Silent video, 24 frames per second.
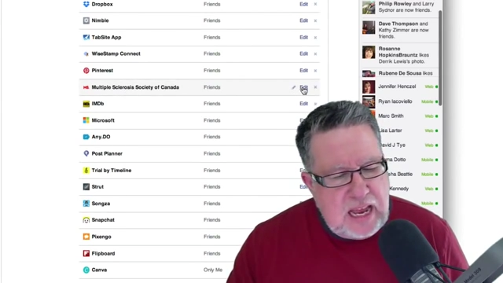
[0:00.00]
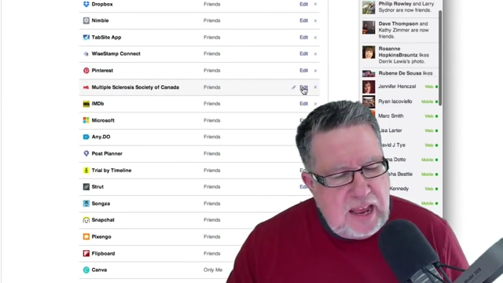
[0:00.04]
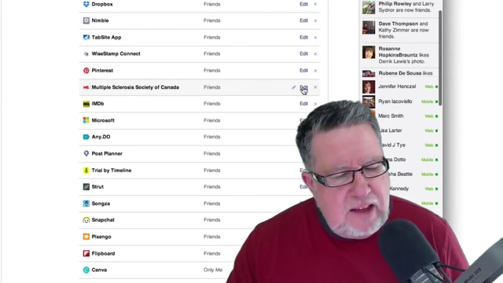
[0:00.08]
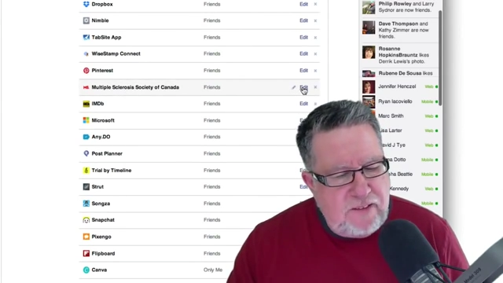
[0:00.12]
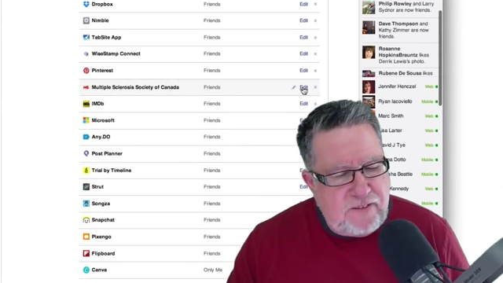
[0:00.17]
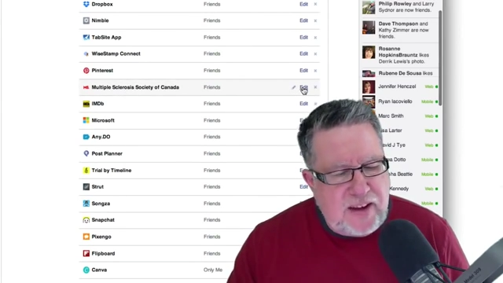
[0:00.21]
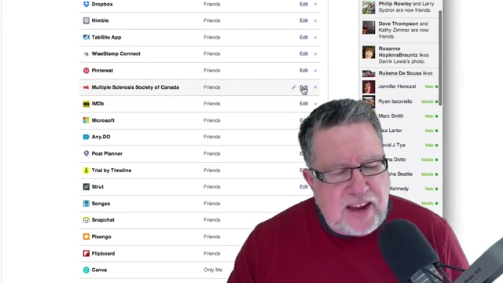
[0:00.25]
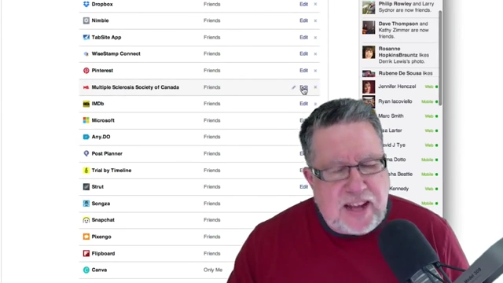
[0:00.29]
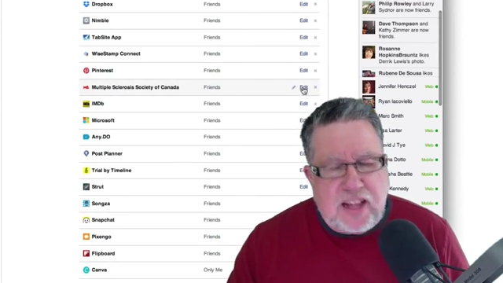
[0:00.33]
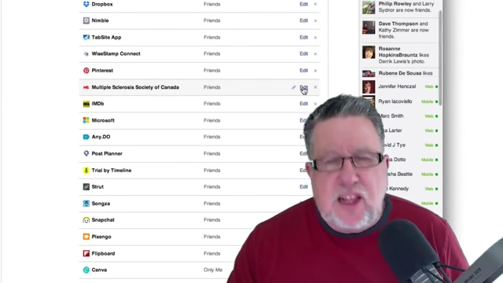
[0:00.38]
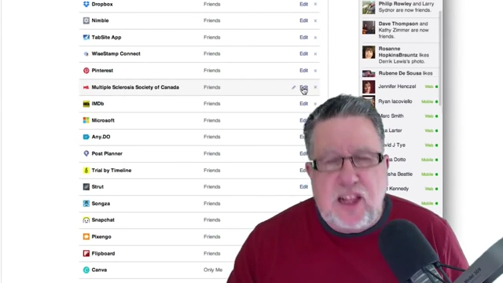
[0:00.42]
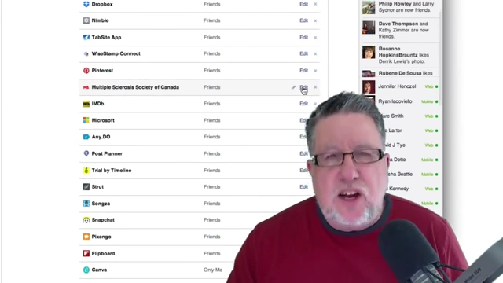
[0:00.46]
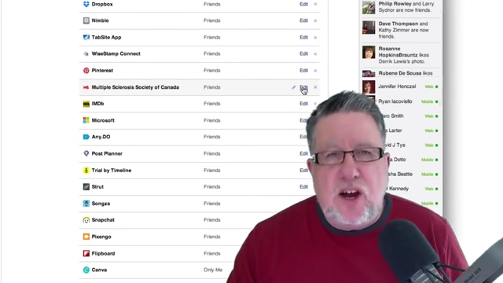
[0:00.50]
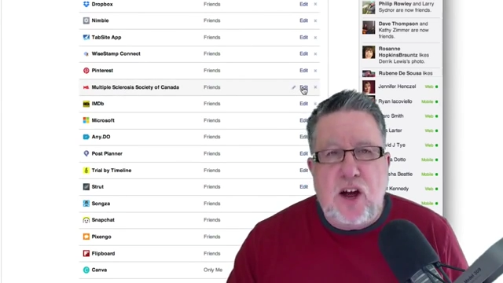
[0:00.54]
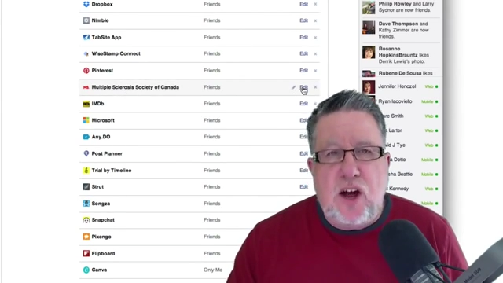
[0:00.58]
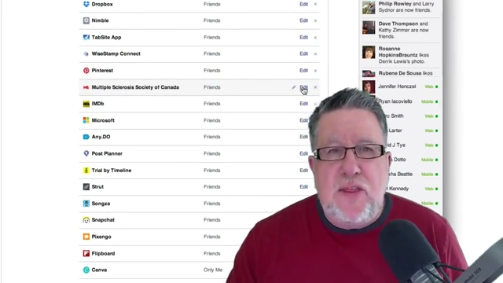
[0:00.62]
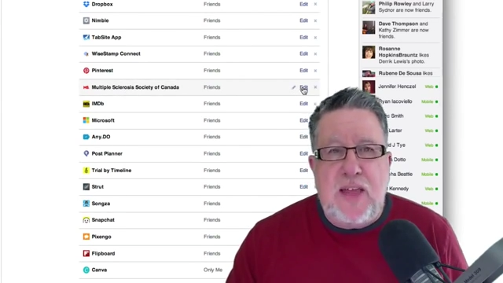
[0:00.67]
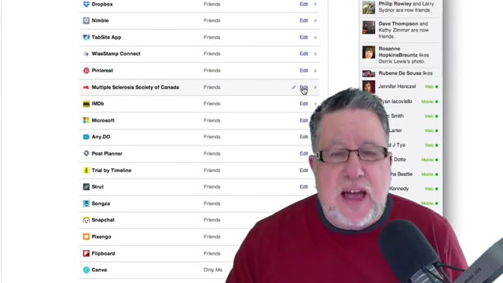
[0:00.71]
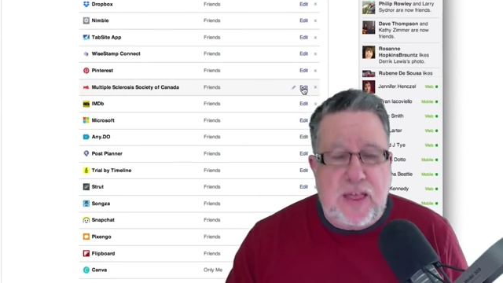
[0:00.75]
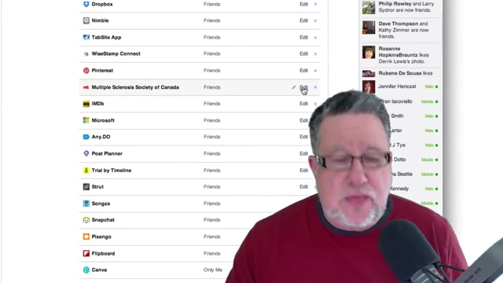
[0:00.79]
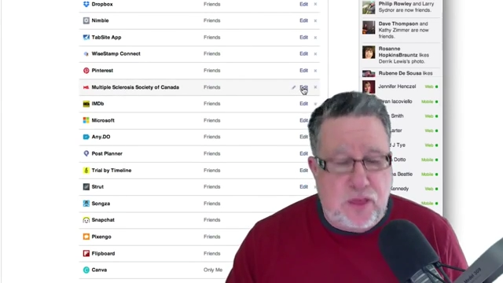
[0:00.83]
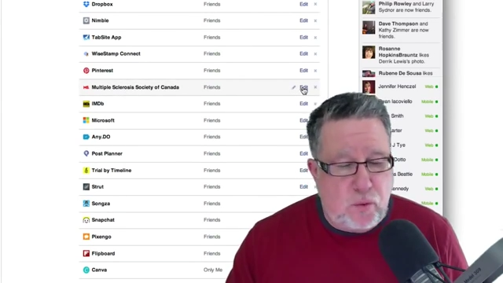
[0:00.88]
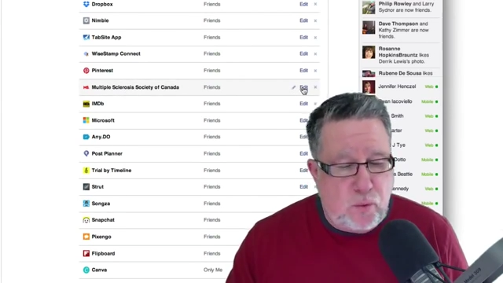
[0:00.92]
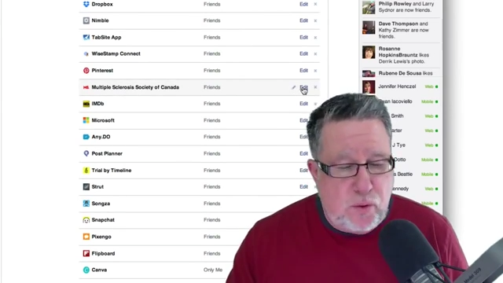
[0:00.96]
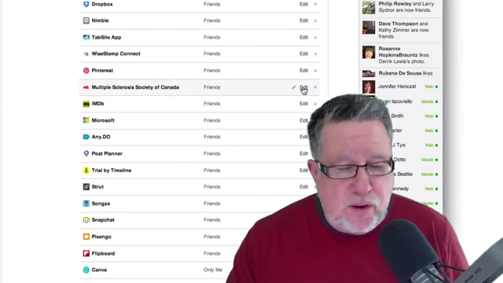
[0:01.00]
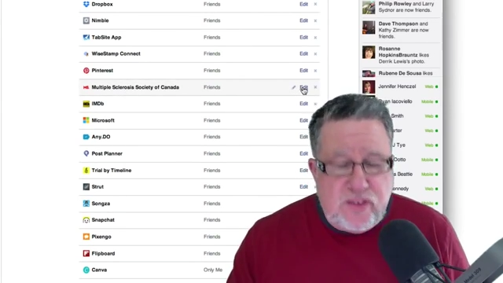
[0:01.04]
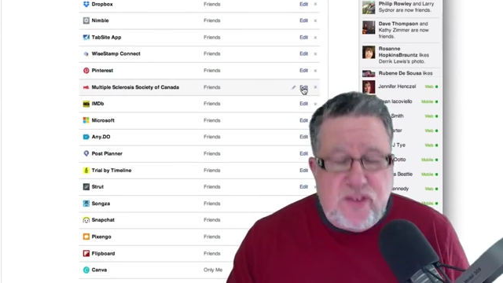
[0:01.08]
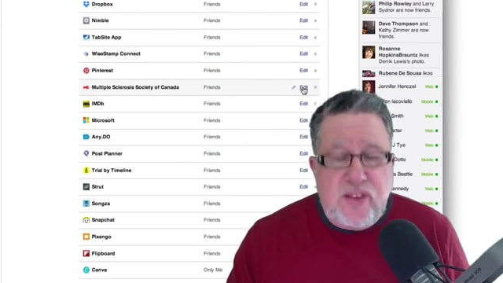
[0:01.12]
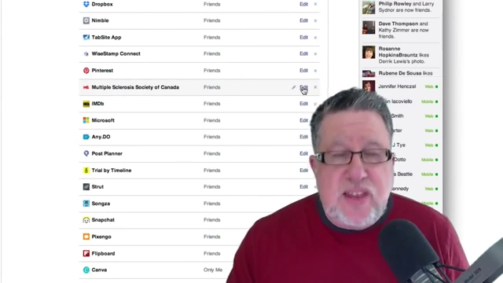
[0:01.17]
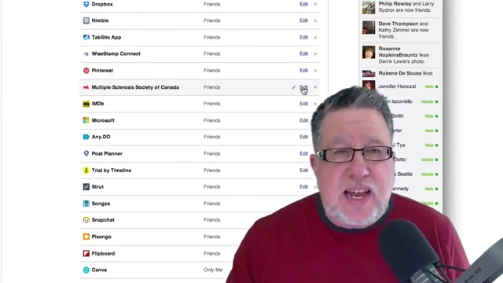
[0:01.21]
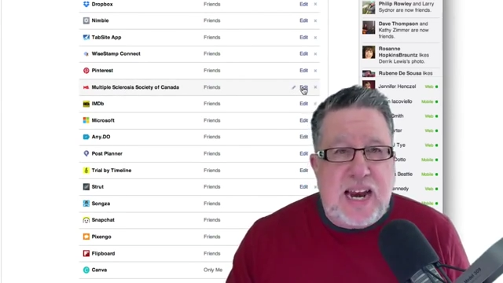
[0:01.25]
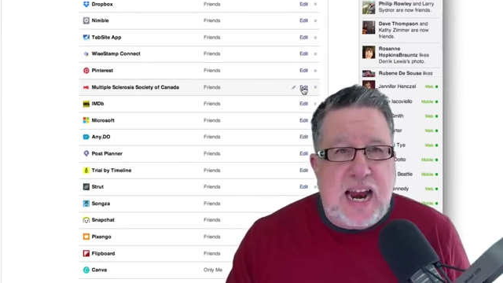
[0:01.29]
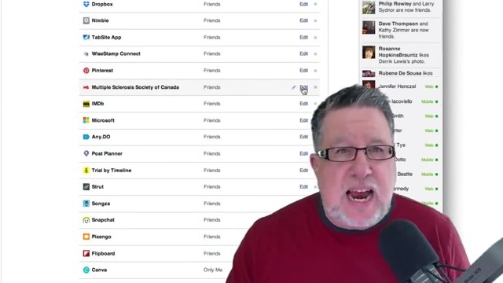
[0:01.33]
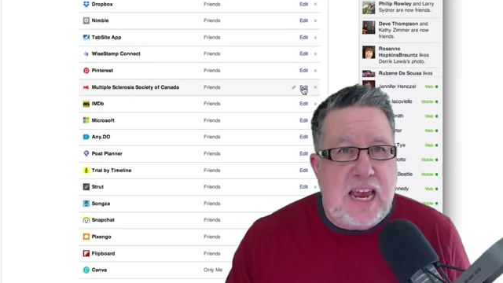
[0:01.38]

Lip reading: if I click on that, the reason that